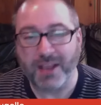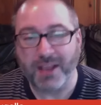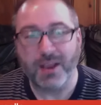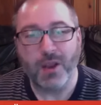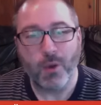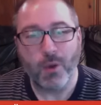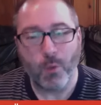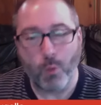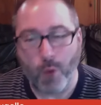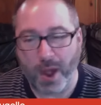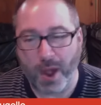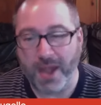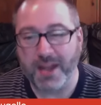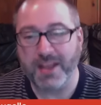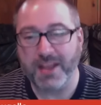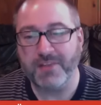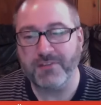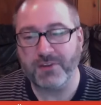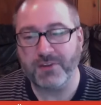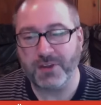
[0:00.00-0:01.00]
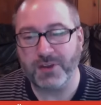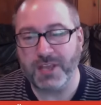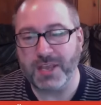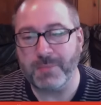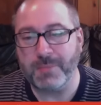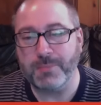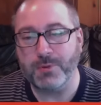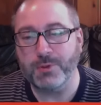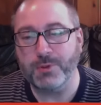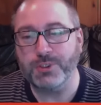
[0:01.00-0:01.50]
waiting for Guy
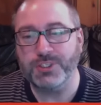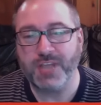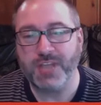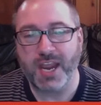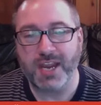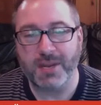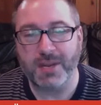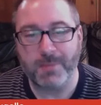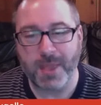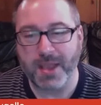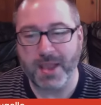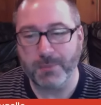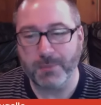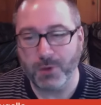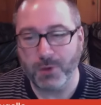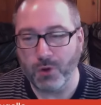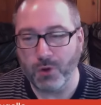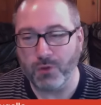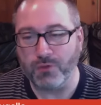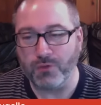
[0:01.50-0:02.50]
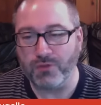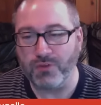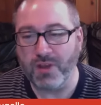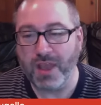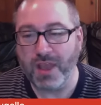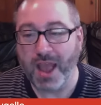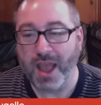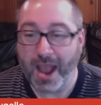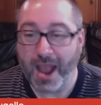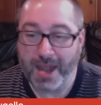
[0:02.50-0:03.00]
Boucher to make a move,
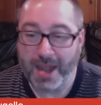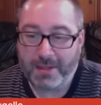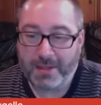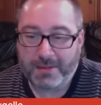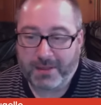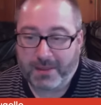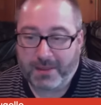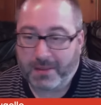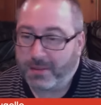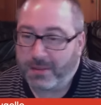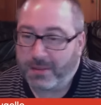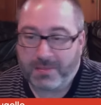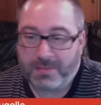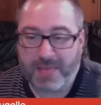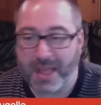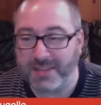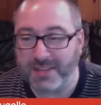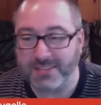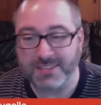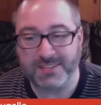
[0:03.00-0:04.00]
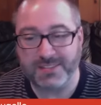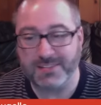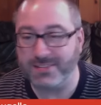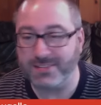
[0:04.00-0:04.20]
and it's like that's.